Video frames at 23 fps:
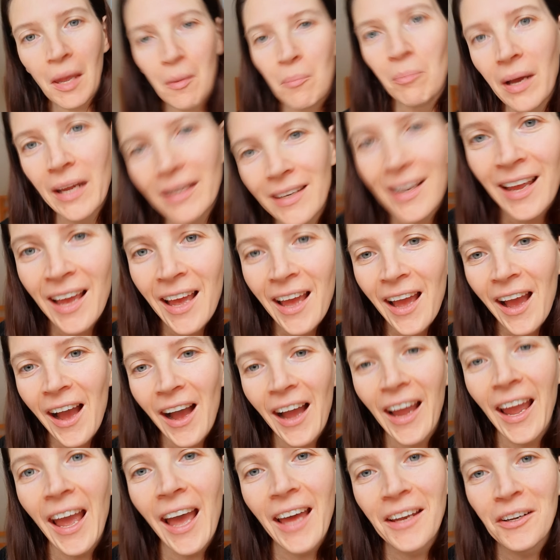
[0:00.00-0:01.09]
But
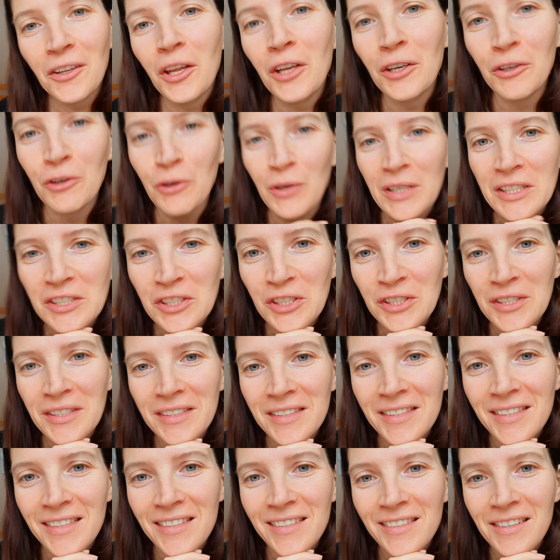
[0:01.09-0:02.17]
I had a lot of
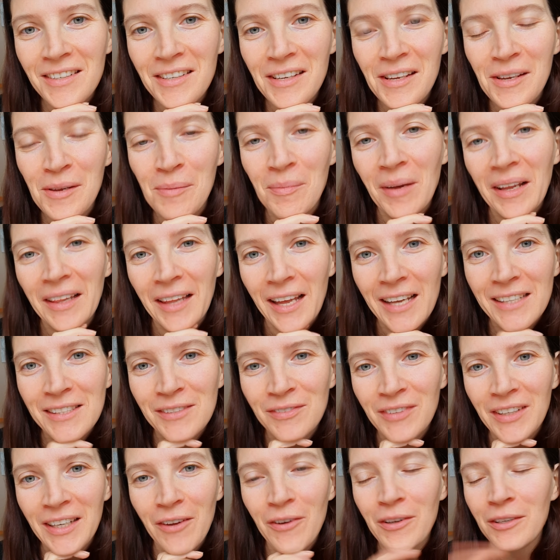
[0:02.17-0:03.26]
questions in my last
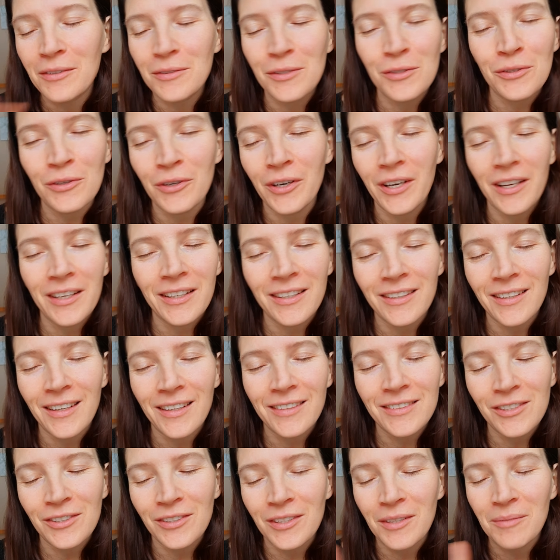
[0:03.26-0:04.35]
video, and I'm sorry I didn't
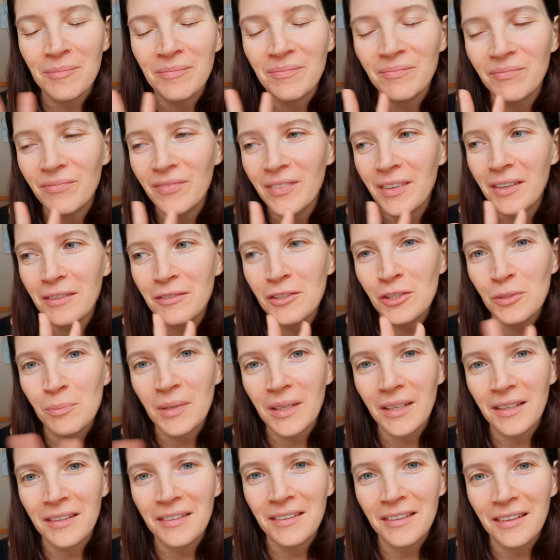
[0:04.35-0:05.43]
answer them. I've just
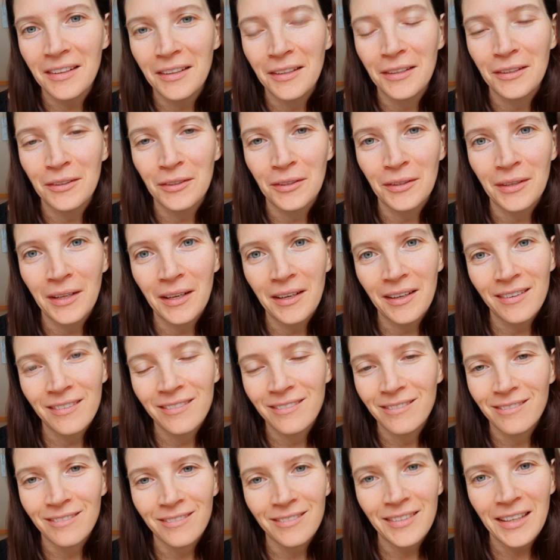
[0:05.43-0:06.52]
been a little uh,
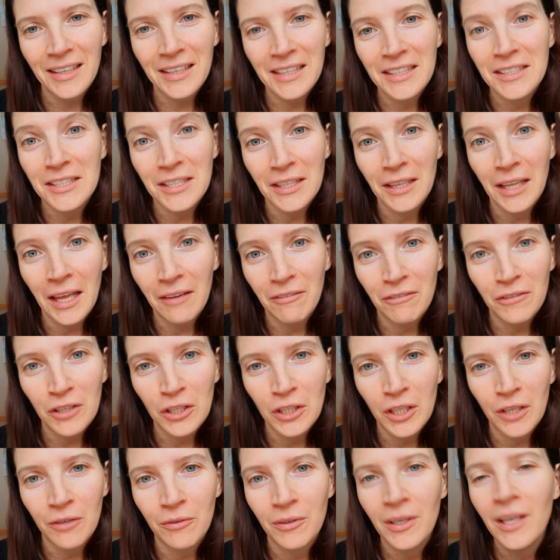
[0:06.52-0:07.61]
into life, you
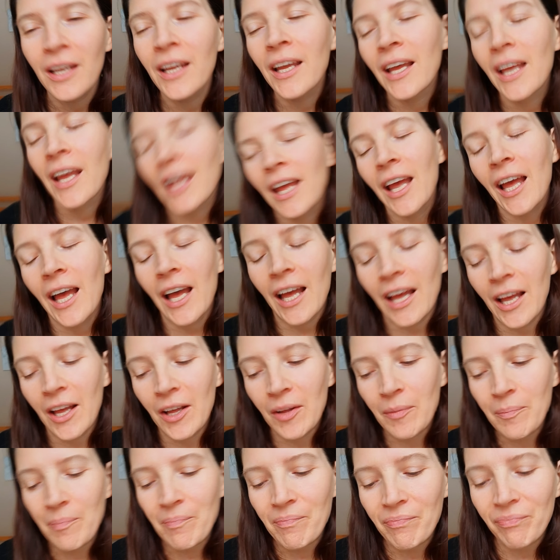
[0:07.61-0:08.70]
know,
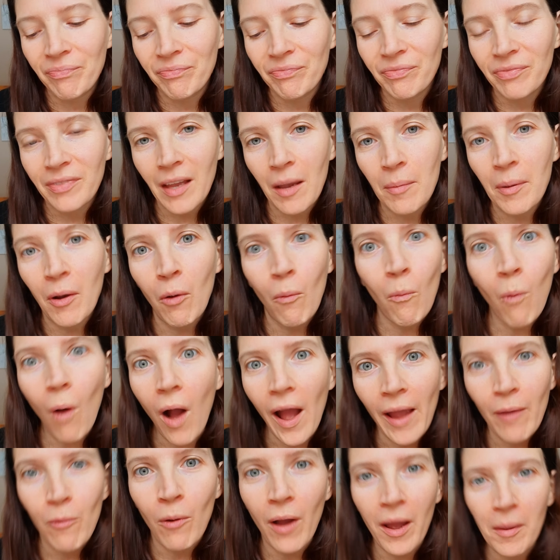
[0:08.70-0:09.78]
um, about
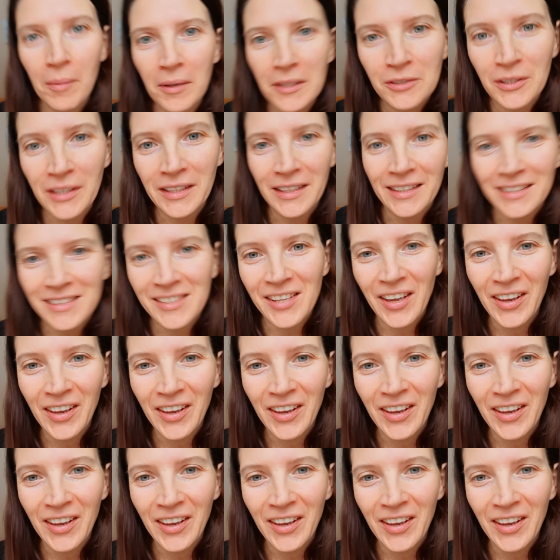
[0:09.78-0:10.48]
why. Why am I doing this?